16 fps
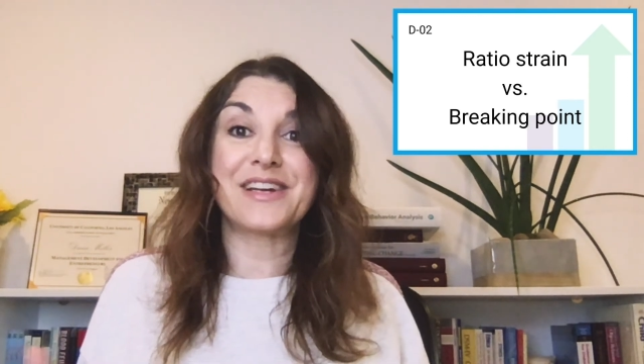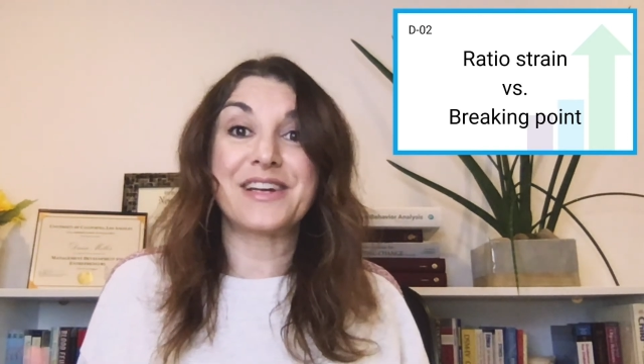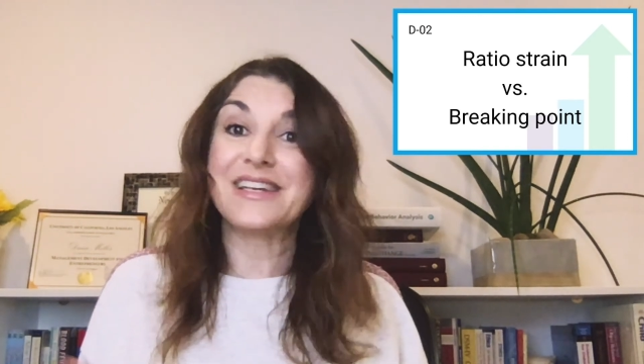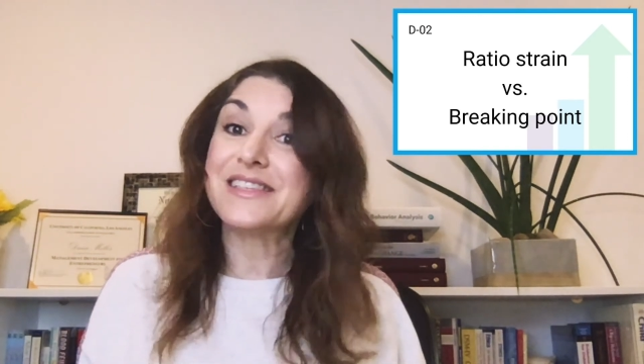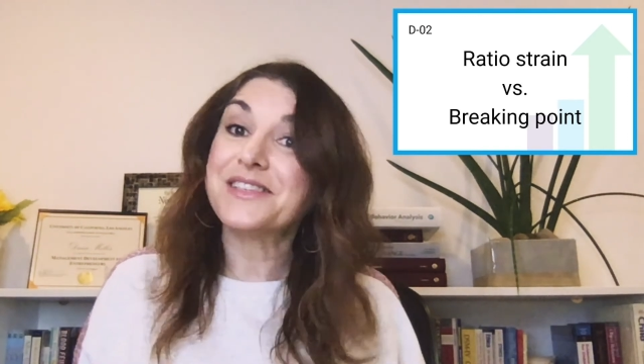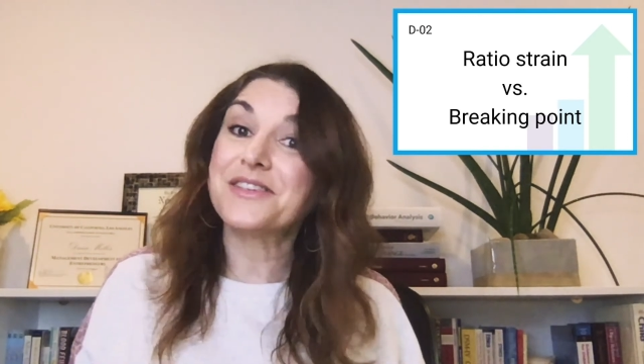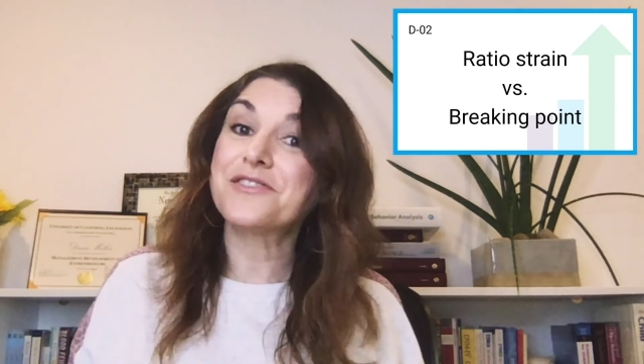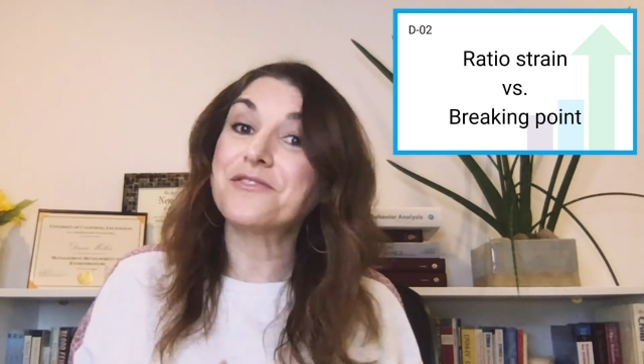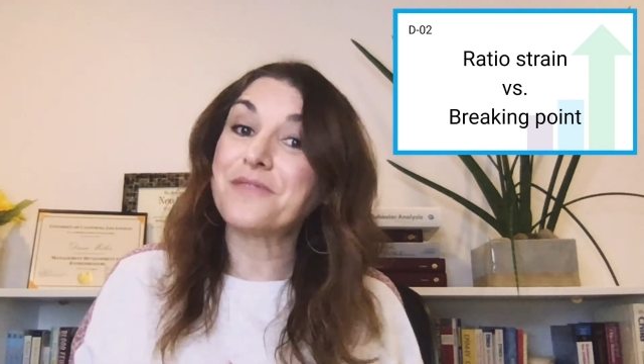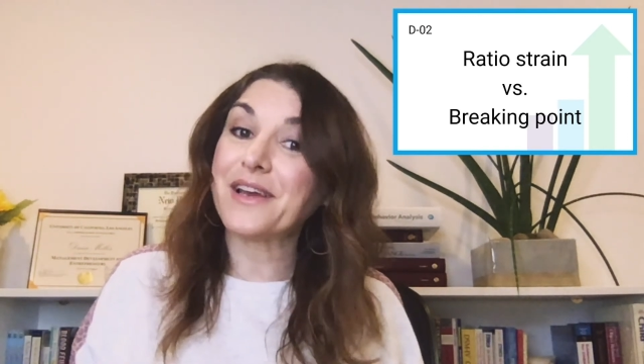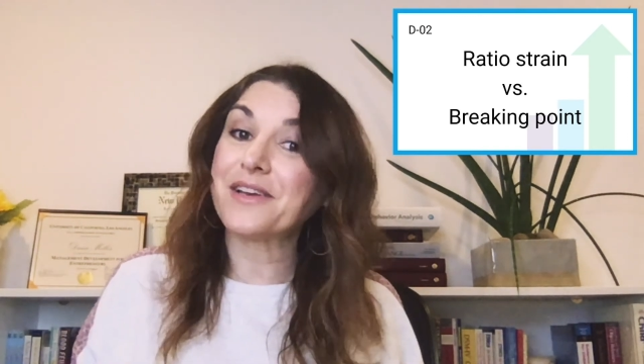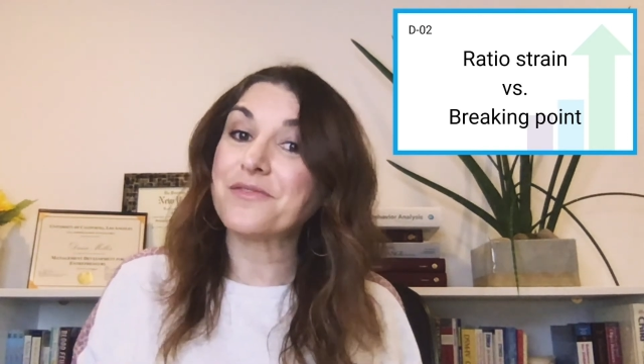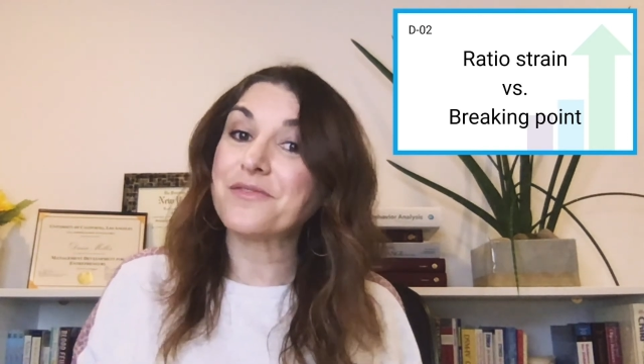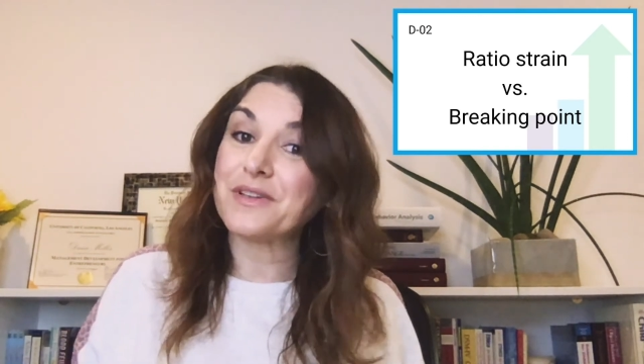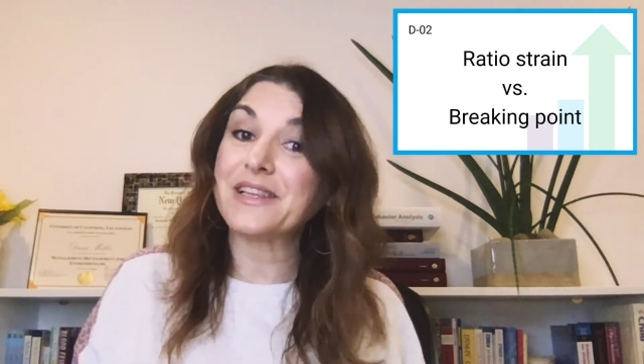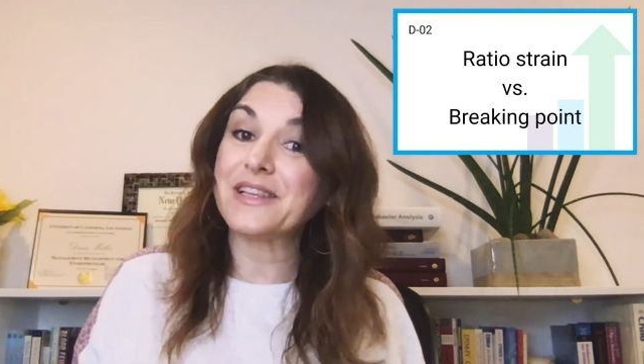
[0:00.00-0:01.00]
is a
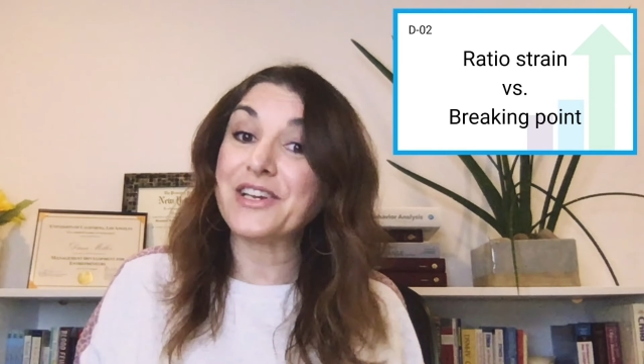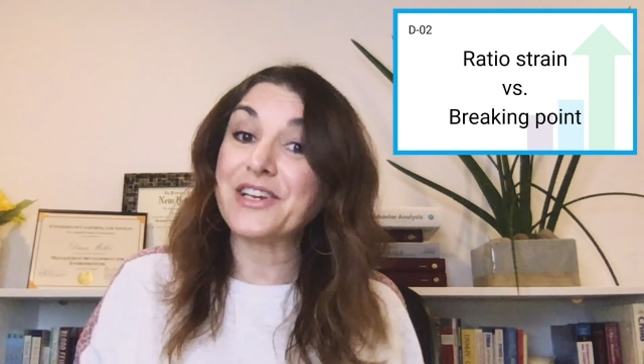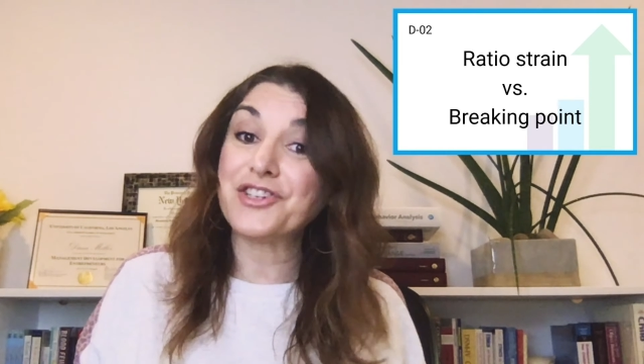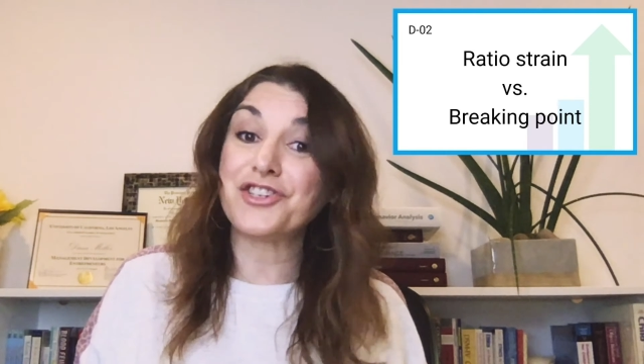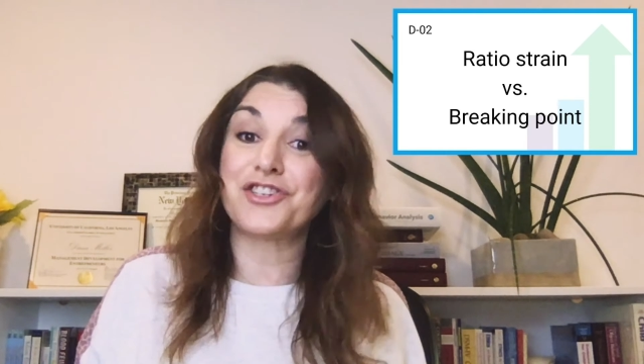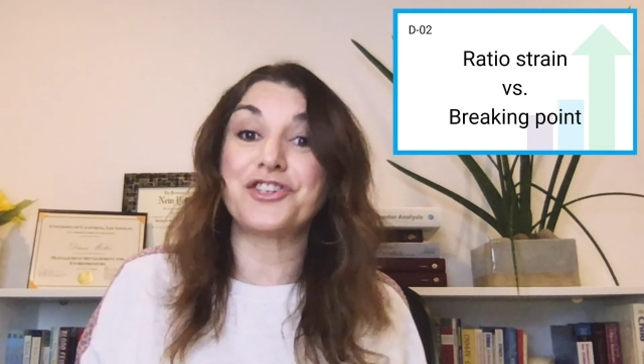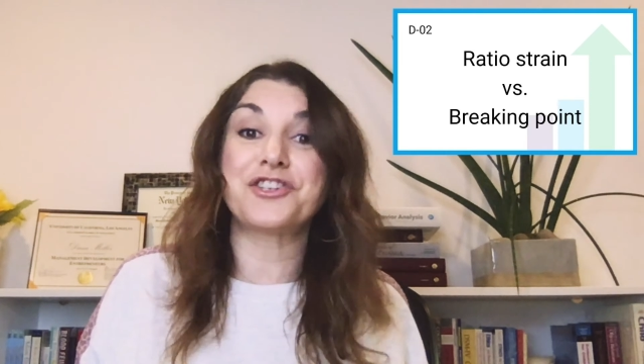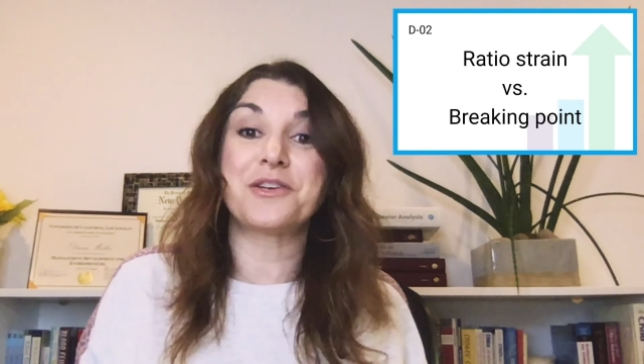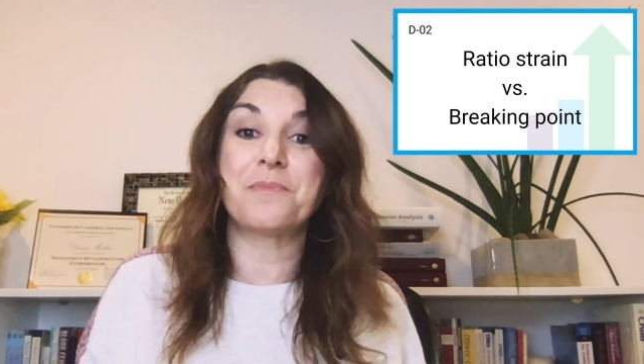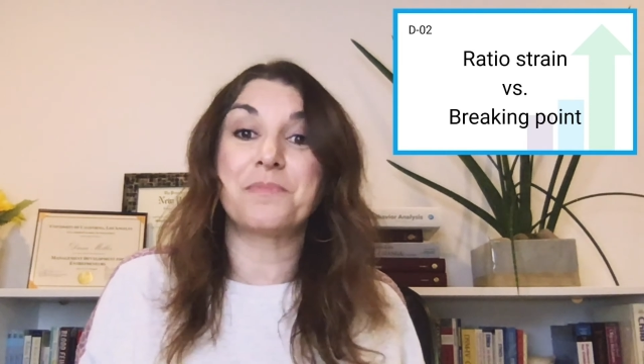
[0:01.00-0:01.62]
direct relationship